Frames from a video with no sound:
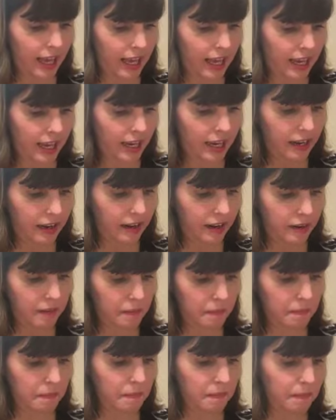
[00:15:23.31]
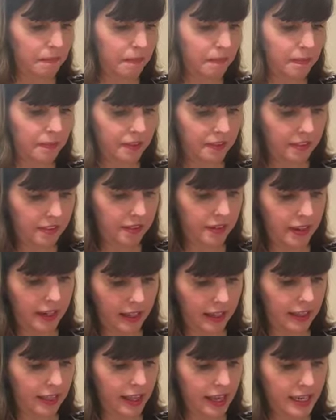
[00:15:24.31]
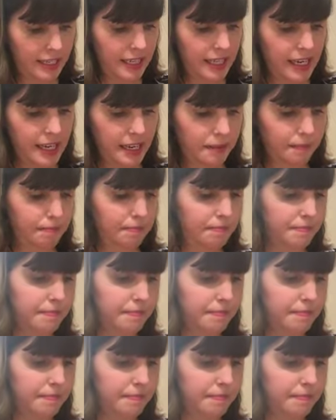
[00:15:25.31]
and stick that down.